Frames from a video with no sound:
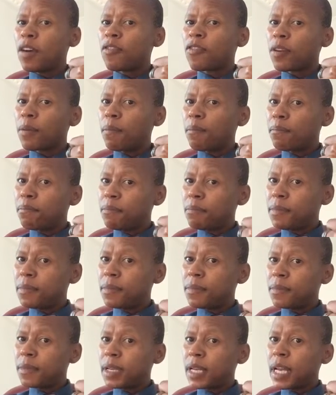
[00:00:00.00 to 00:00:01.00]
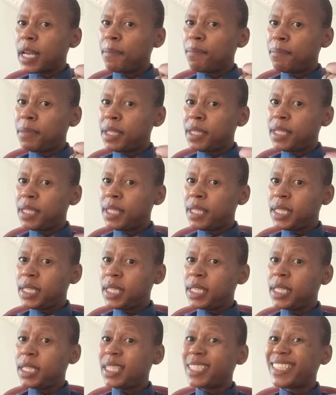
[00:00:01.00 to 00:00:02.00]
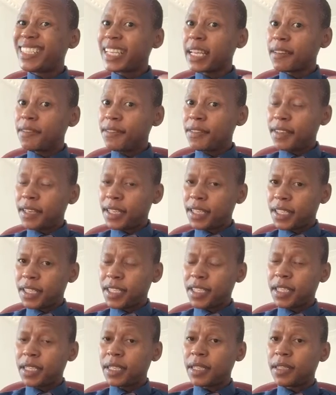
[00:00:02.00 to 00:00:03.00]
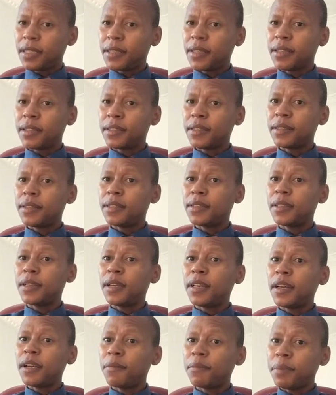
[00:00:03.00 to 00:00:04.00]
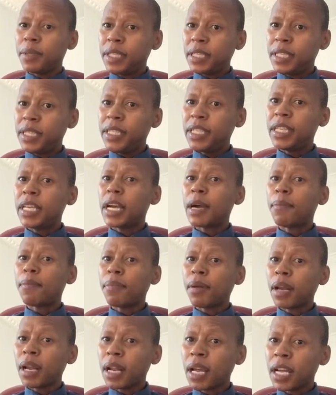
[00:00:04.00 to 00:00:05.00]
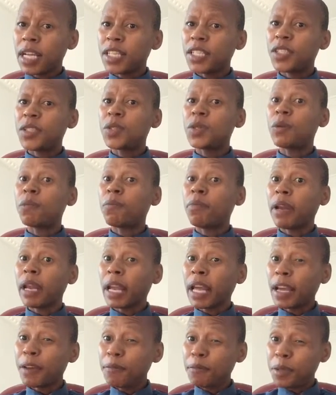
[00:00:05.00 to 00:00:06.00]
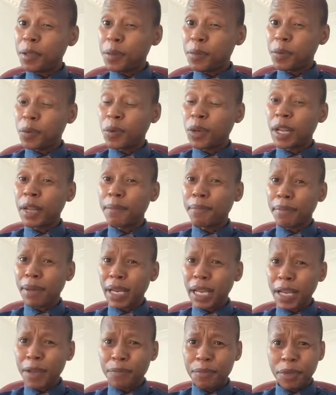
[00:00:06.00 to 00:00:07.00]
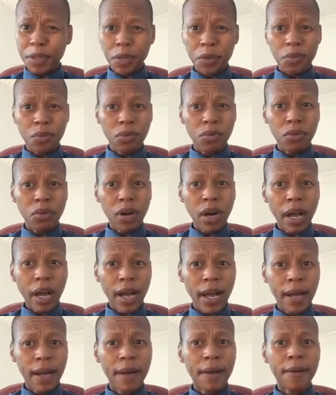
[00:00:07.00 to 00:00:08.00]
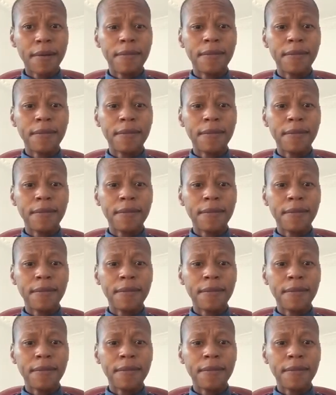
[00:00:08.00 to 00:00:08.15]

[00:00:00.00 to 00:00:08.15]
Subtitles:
from a BEE definition, BEE applies to black people, and black people are